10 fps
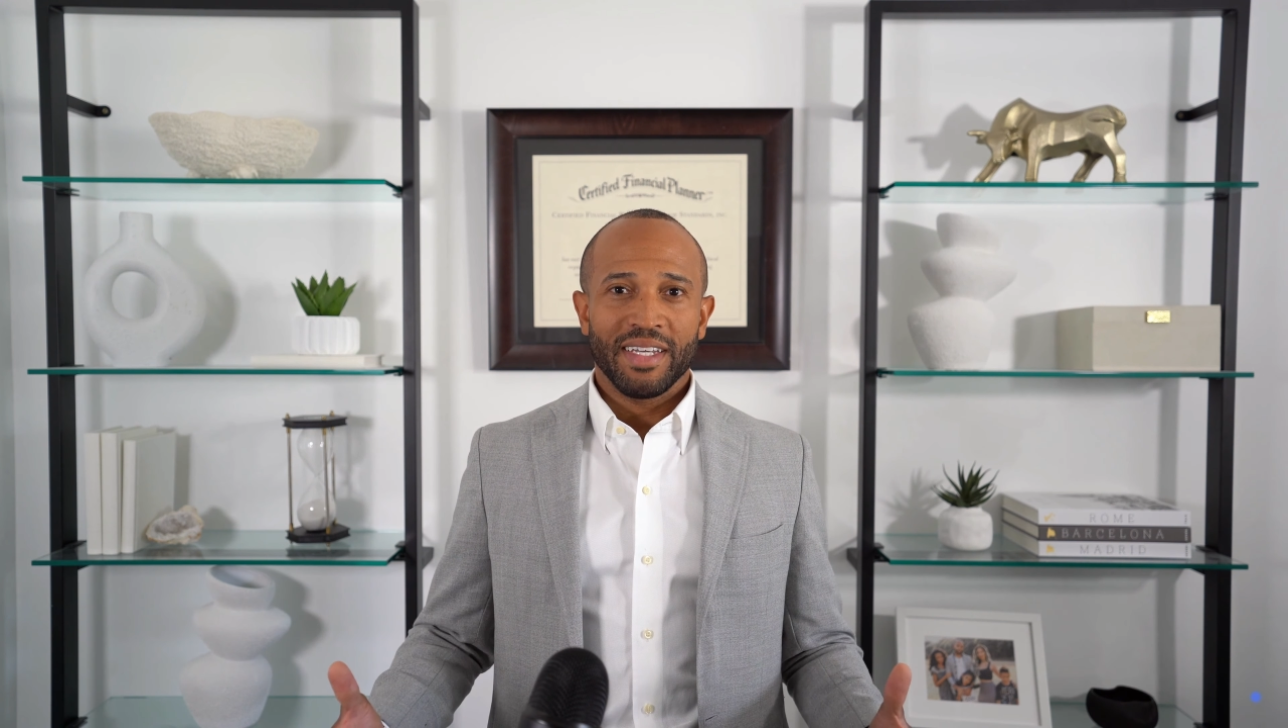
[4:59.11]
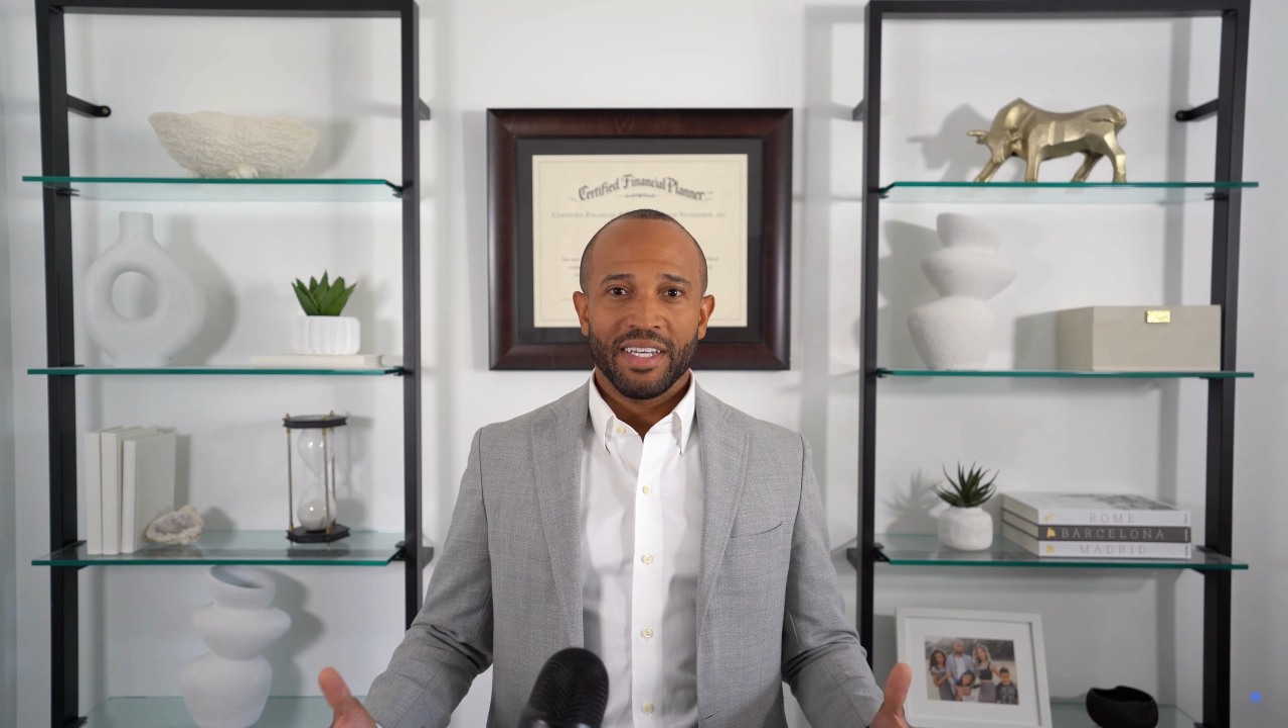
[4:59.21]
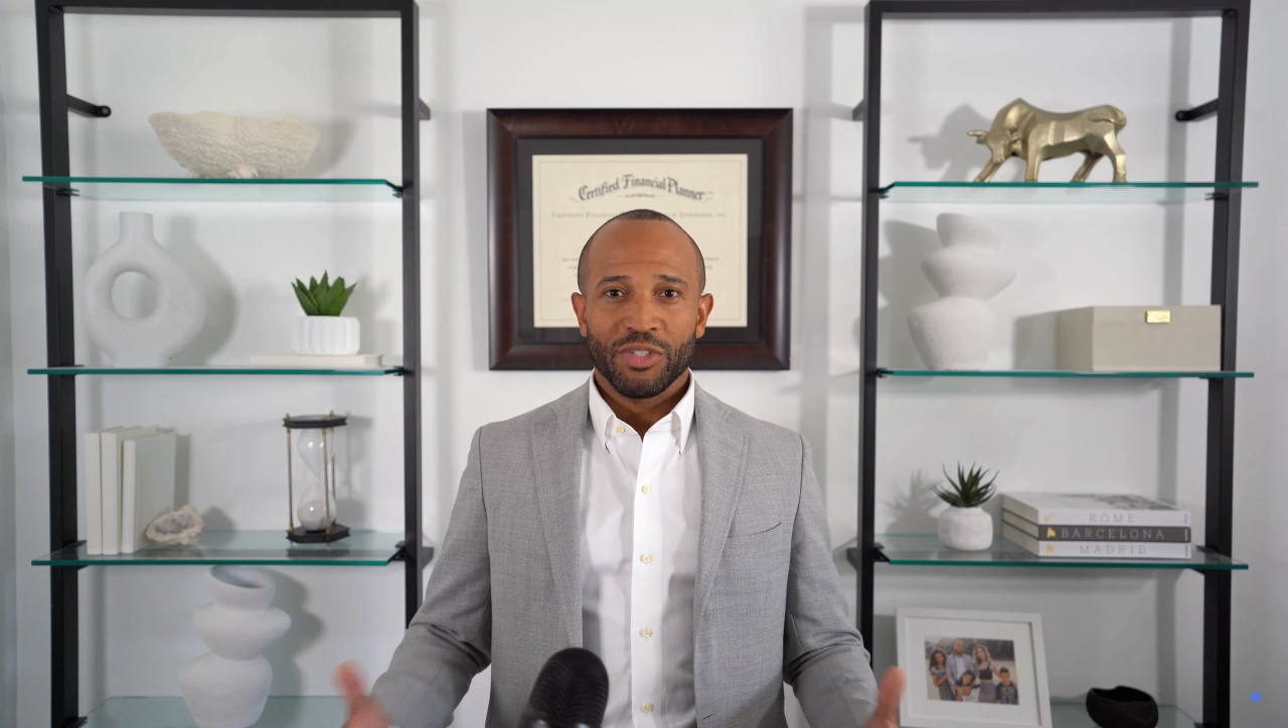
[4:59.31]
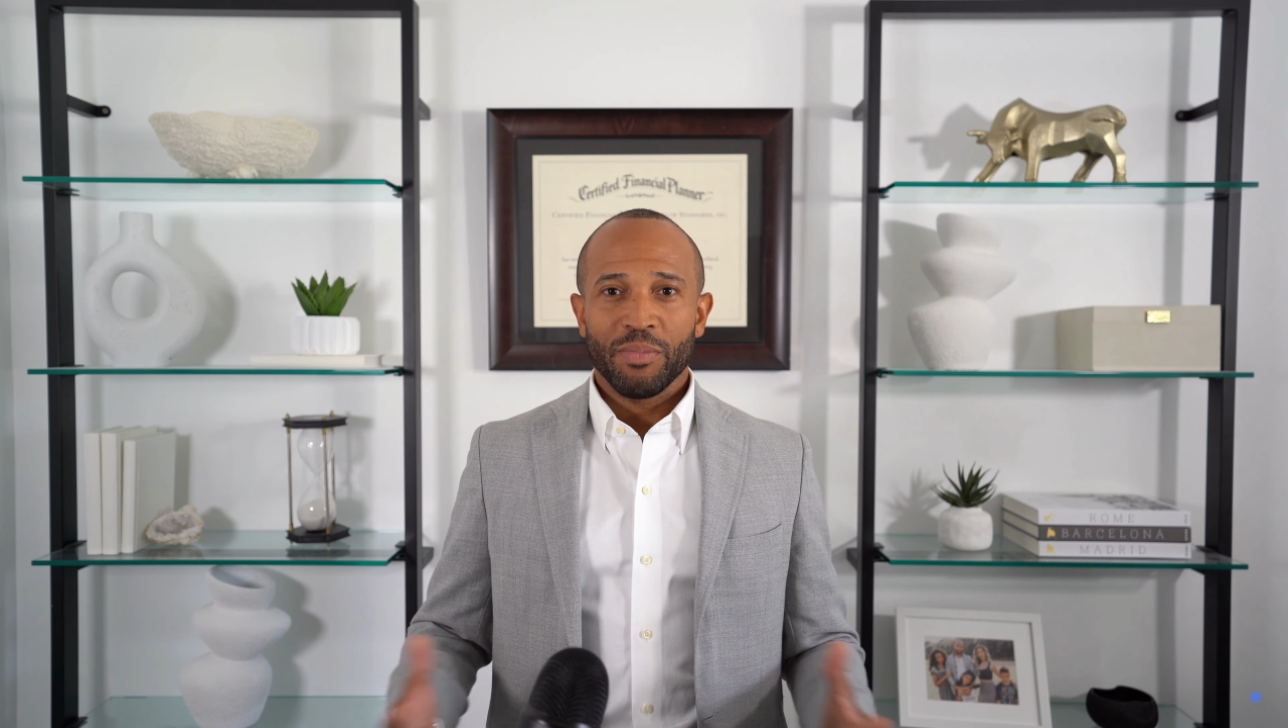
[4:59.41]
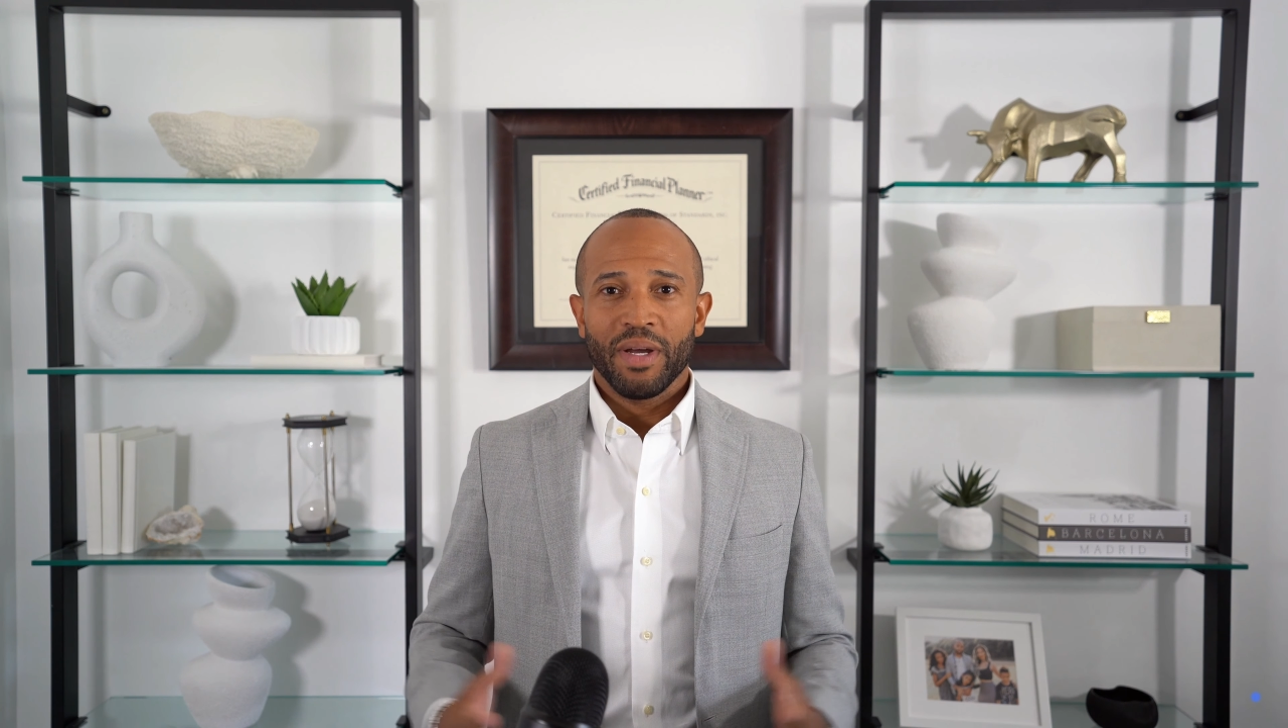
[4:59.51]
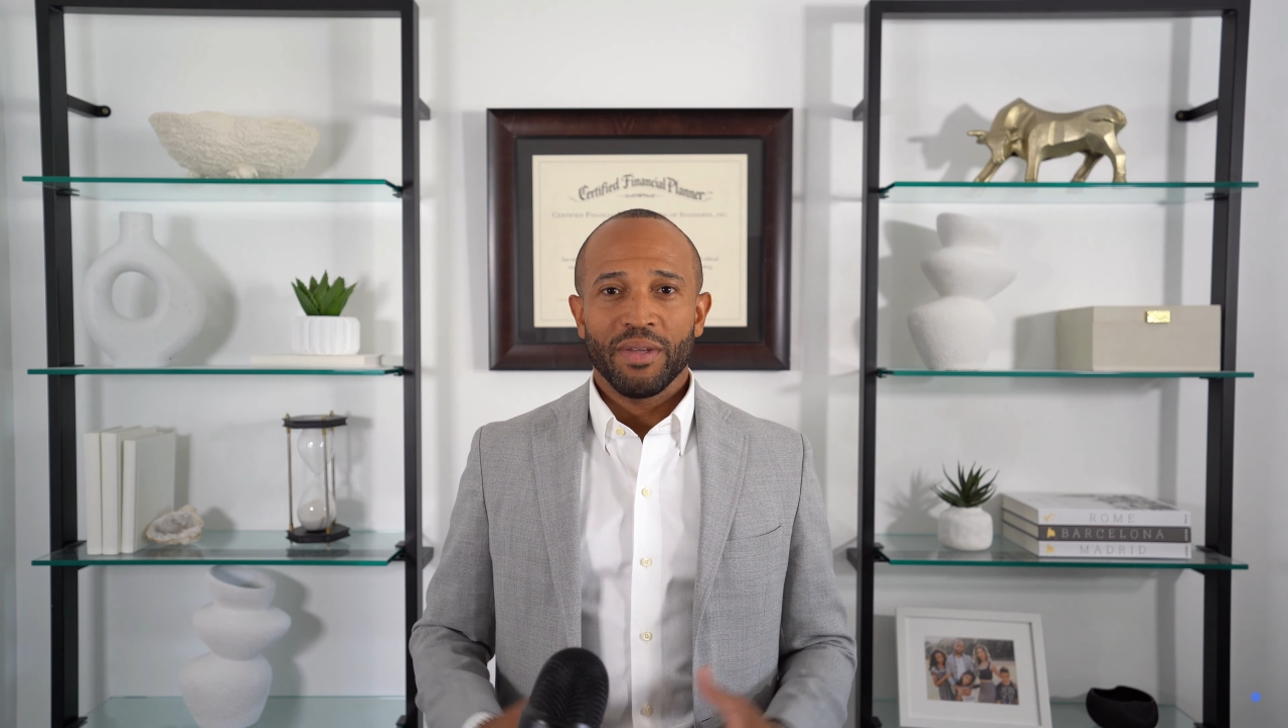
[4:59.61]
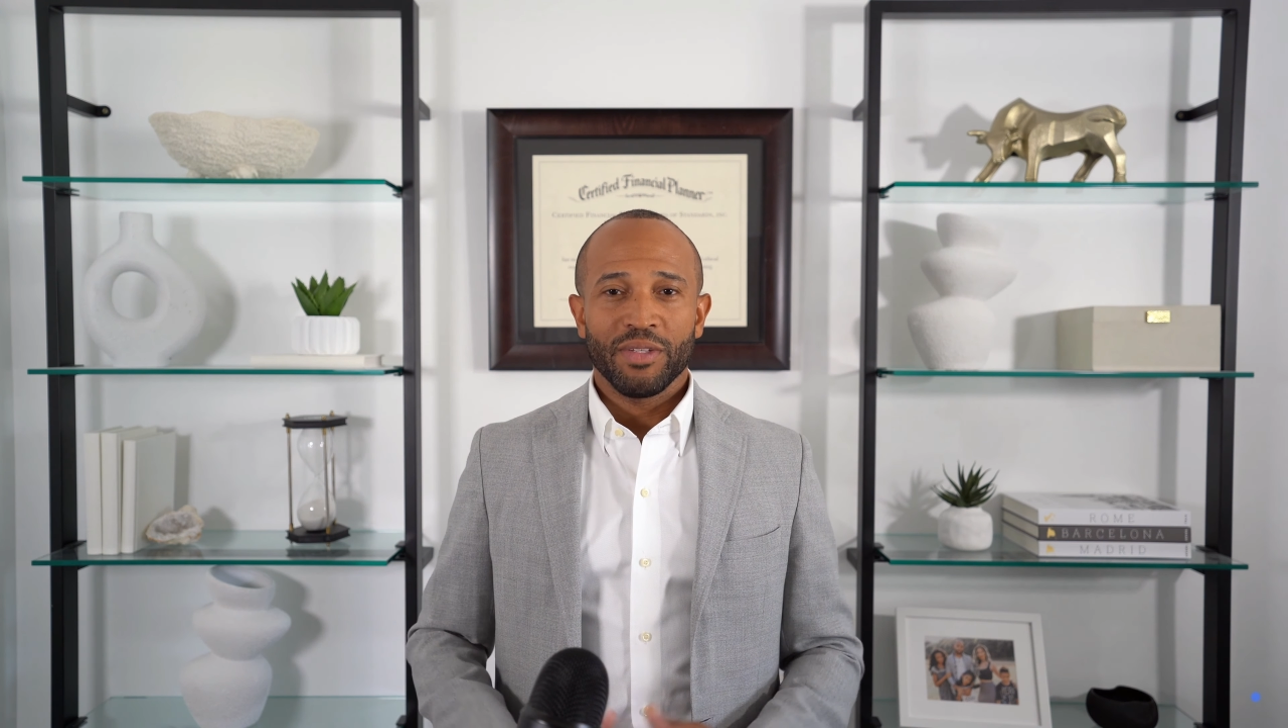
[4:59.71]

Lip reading: each month